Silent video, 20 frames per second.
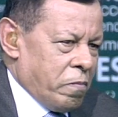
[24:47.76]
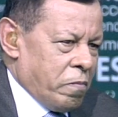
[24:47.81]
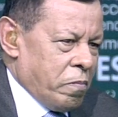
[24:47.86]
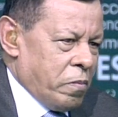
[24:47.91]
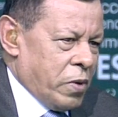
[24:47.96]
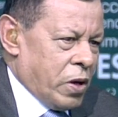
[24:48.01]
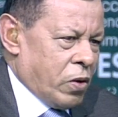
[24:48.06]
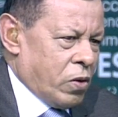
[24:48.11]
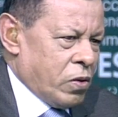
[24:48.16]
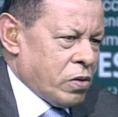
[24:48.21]

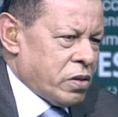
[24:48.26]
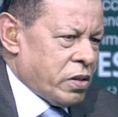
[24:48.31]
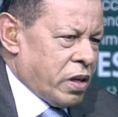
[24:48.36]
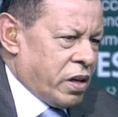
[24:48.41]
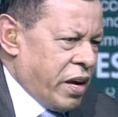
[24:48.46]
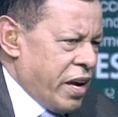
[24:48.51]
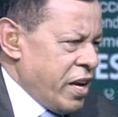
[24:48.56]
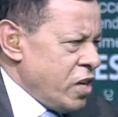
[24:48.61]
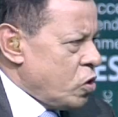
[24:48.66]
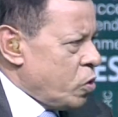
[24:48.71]
because the
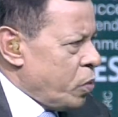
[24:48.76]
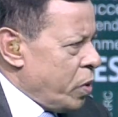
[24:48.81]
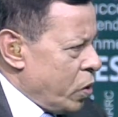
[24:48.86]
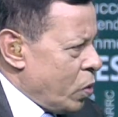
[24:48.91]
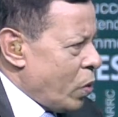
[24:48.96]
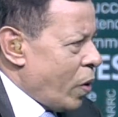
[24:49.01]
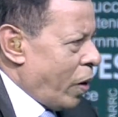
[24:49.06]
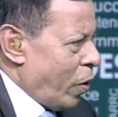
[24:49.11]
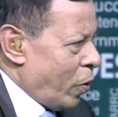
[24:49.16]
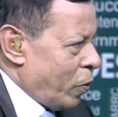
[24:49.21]
case of
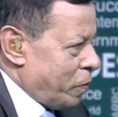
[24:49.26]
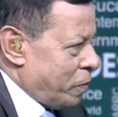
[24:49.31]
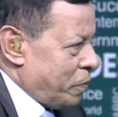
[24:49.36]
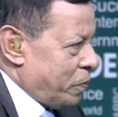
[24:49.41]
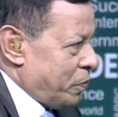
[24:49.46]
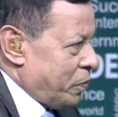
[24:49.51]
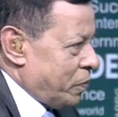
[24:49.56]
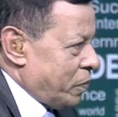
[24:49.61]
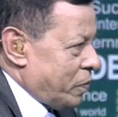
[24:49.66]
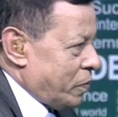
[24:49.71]
Hero Alam
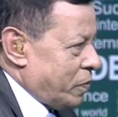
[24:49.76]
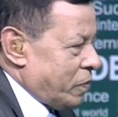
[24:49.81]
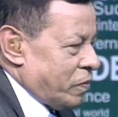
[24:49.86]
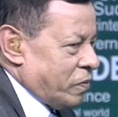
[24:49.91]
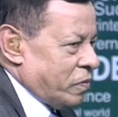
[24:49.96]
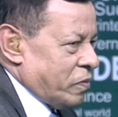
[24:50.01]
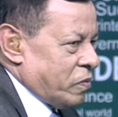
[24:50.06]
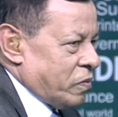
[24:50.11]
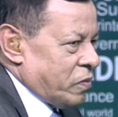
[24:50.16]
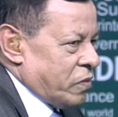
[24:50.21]

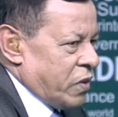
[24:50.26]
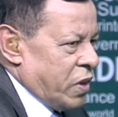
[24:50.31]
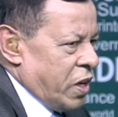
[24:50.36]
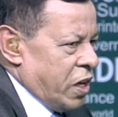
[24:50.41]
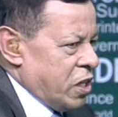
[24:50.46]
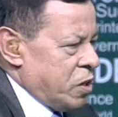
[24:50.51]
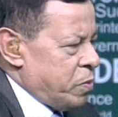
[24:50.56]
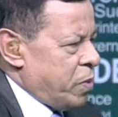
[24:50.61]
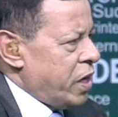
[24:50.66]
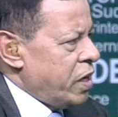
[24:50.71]

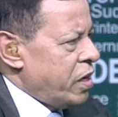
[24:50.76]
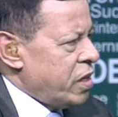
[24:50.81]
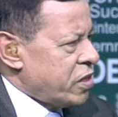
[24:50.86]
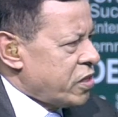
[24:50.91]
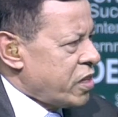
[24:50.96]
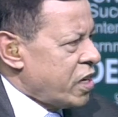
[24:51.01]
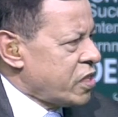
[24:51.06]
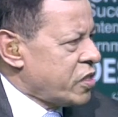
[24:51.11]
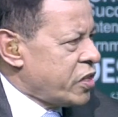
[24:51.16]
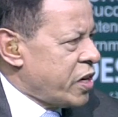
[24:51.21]
is being
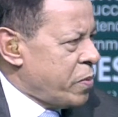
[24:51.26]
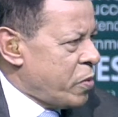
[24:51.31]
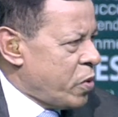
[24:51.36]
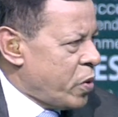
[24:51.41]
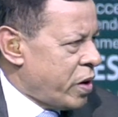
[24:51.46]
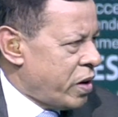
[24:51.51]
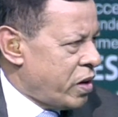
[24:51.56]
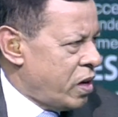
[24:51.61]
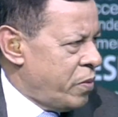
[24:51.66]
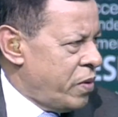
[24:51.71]
discussed
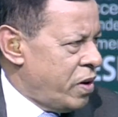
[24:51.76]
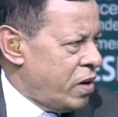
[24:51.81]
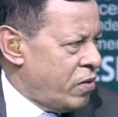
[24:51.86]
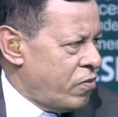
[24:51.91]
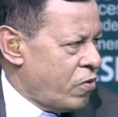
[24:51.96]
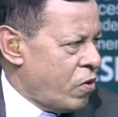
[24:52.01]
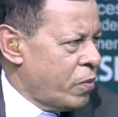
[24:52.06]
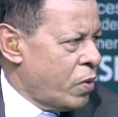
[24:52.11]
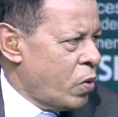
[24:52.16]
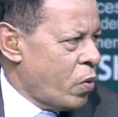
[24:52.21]
everywhere, even
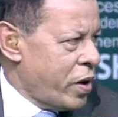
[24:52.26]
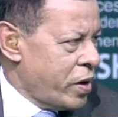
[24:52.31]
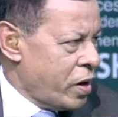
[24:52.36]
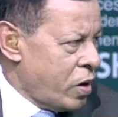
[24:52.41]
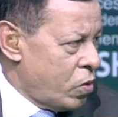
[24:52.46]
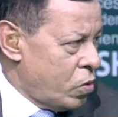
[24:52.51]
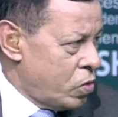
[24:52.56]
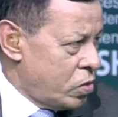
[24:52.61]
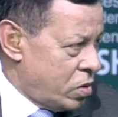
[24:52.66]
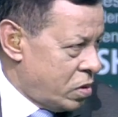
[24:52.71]
from the White
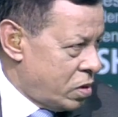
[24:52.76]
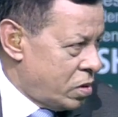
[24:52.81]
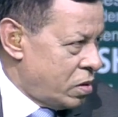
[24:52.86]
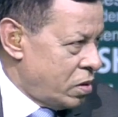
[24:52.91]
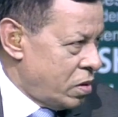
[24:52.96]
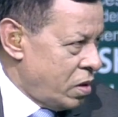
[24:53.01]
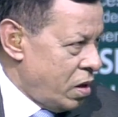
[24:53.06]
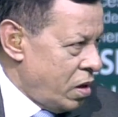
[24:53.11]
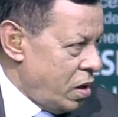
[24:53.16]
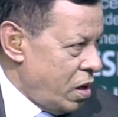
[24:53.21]
House,
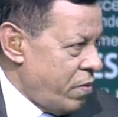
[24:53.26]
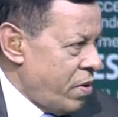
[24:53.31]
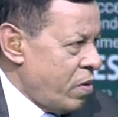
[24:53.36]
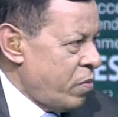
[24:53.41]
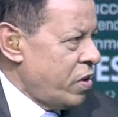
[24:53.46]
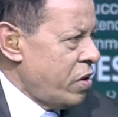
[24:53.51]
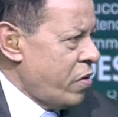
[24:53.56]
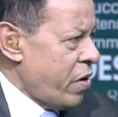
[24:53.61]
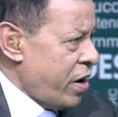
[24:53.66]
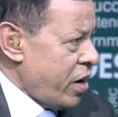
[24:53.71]
even
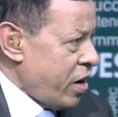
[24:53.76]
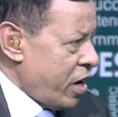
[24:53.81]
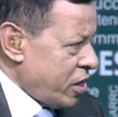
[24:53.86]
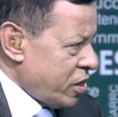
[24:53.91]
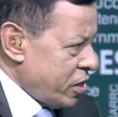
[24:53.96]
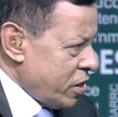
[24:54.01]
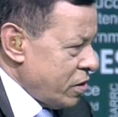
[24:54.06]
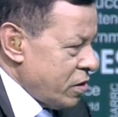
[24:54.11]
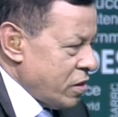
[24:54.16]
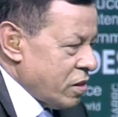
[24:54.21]
from the United
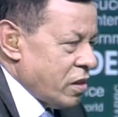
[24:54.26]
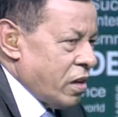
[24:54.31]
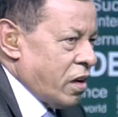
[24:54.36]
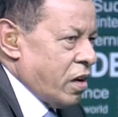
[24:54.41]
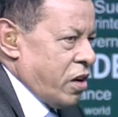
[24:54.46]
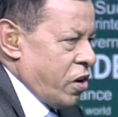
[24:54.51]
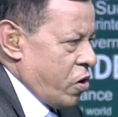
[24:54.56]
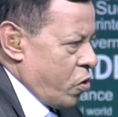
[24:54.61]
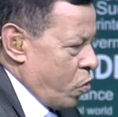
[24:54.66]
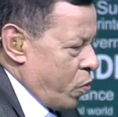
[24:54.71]
Nations,
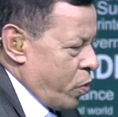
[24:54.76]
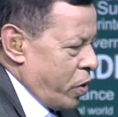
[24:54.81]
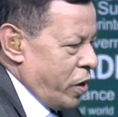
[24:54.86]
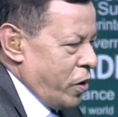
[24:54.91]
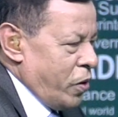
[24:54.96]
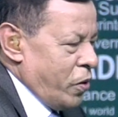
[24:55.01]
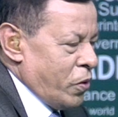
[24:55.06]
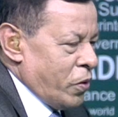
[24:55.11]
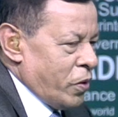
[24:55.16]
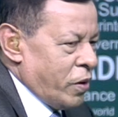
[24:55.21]
European
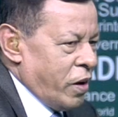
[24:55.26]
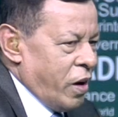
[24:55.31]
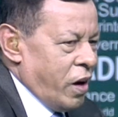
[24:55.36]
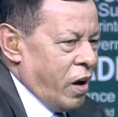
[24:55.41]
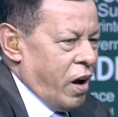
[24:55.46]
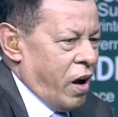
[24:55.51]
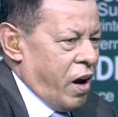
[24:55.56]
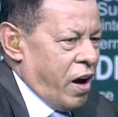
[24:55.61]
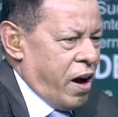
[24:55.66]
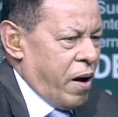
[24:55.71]
Union,
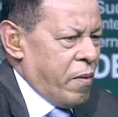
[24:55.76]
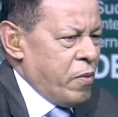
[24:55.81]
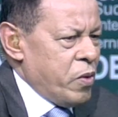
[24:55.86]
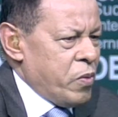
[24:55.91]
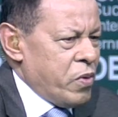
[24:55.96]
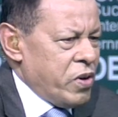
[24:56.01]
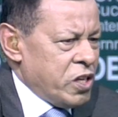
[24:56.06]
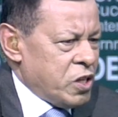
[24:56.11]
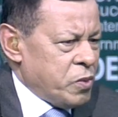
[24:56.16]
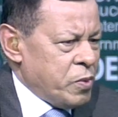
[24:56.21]

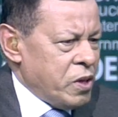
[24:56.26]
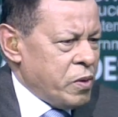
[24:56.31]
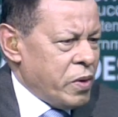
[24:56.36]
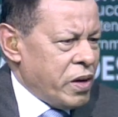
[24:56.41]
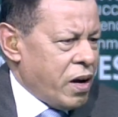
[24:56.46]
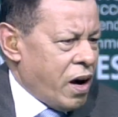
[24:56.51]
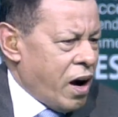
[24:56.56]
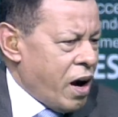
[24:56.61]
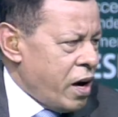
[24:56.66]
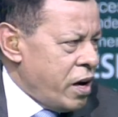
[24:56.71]
everybody speaks
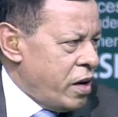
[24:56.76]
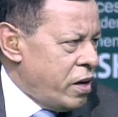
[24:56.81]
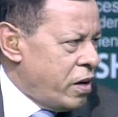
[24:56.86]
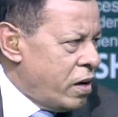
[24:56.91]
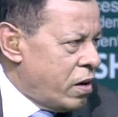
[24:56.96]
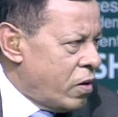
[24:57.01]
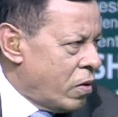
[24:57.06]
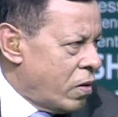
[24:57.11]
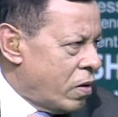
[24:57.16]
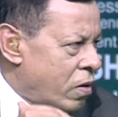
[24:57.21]
very high
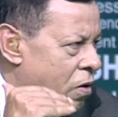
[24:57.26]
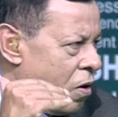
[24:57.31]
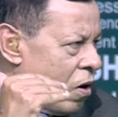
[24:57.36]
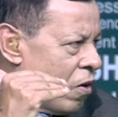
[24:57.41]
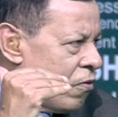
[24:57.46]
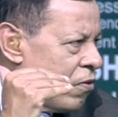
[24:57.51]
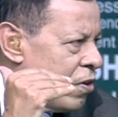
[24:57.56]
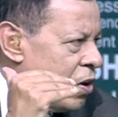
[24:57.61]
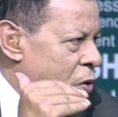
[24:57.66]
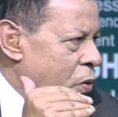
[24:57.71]

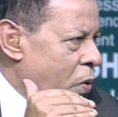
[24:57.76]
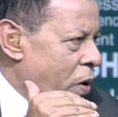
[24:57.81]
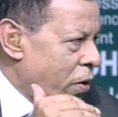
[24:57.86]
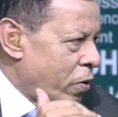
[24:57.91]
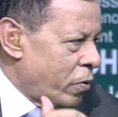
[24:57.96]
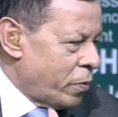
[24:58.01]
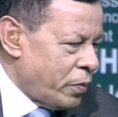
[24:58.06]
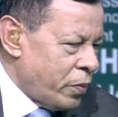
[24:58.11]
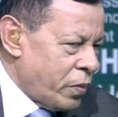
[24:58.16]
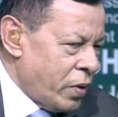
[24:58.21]
of Hero
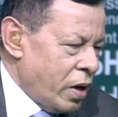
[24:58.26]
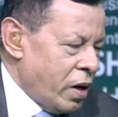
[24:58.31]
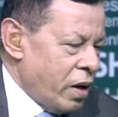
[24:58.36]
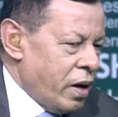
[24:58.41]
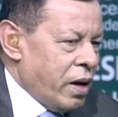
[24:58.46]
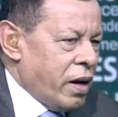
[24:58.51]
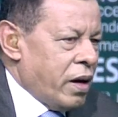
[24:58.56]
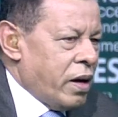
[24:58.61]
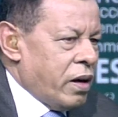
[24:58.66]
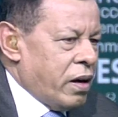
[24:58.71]
Alam.
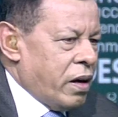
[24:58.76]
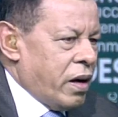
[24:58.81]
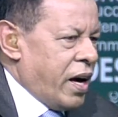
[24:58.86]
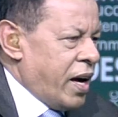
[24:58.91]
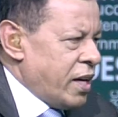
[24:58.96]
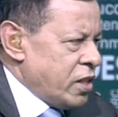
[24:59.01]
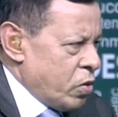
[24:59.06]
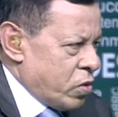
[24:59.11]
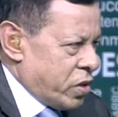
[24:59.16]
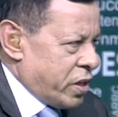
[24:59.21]

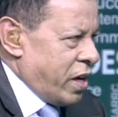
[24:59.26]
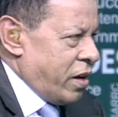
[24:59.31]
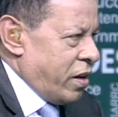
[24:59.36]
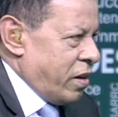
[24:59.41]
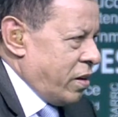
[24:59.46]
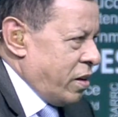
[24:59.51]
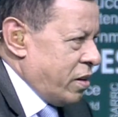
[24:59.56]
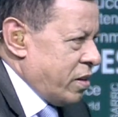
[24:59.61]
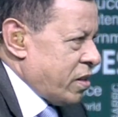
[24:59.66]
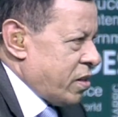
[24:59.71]
As you say,
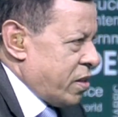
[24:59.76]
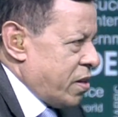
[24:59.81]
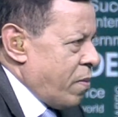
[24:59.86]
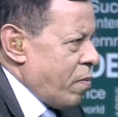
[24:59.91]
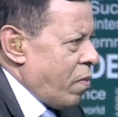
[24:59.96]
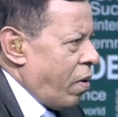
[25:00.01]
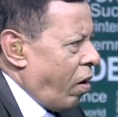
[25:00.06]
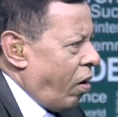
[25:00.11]
it is a symbol